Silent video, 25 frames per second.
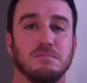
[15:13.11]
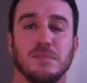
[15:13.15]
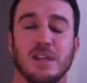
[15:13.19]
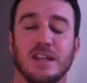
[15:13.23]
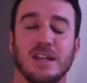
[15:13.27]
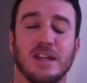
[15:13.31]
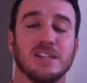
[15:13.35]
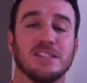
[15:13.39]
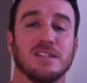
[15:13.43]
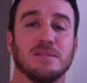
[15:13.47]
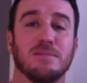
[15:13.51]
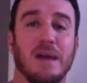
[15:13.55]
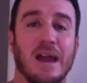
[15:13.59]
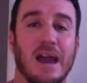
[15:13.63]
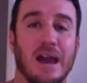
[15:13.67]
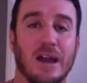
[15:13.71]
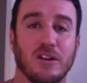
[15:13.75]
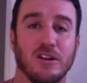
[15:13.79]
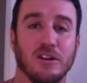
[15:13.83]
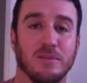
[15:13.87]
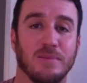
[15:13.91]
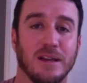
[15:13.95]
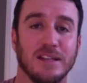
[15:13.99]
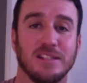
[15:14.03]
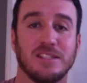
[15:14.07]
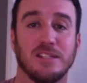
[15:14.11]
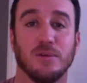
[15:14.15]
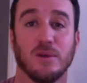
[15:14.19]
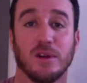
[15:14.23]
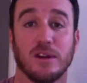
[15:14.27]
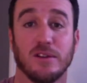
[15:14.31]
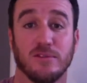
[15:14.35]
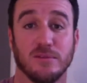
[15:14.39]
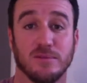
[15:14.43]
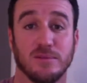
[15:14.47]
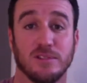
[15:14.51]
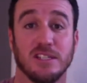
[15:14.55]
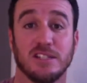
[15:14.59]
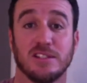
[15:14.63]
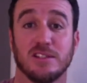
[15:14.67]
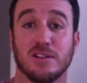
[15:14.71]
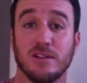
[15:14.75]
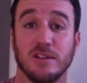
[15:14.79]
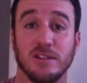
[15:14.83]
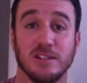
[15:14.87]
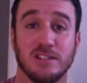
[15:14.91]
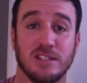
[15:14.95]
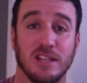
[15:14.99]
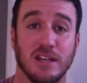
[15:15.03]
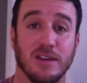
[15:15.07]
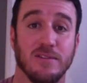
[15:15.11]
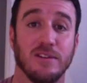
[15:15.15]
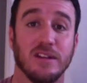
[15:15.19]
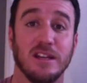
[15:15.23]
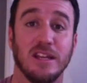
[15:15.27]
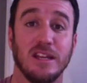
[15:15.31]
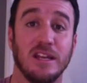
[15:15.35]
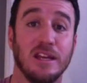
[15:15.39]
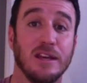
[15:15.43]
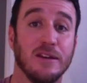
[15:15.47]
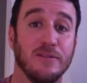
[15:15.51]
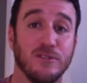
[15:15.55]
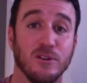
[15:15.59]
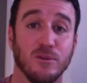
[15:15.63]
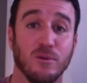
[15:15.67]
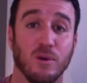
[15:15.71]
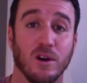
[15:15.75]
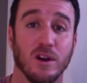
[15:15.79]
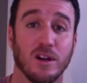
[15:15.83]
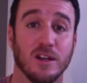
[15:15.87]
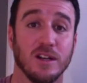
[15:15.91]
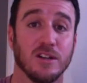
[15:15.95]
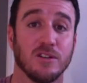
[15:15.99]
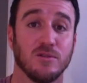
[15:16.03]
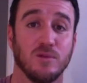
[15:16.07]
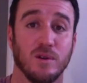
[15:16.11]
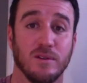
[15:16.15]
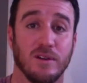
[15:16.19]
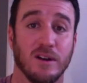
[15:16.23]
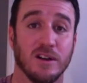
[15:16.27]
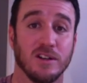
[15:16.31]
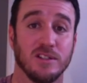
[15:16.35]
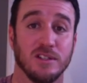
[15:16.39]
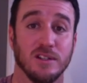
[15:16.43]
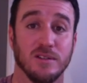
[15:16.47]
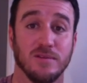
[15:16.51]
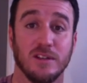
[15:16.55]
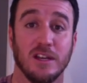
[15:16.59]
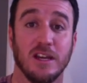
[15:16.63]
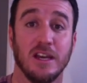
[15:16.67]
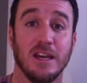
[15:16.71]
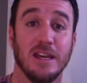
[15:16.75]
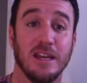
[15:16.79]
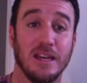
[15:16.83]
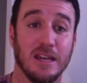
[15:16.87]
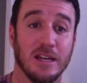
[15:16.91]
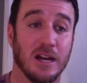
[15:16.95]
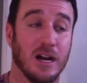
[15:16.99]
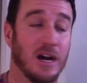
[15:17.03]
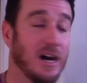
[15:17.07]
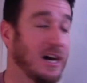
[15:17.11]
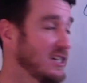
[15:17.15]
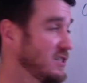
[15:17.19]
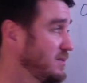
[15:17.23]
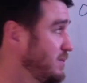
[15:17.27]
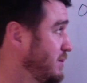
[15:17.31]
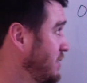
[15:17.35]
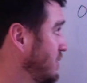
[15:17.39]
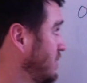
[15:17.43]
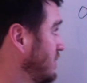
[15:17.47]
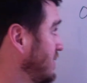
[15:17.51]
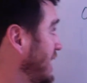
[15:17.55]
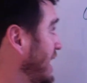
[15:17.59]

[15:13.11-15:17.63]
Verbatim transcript: It doesn't matter. You're basically working from 6:30 to 7 if you're working a 12-hour shift in a hospital.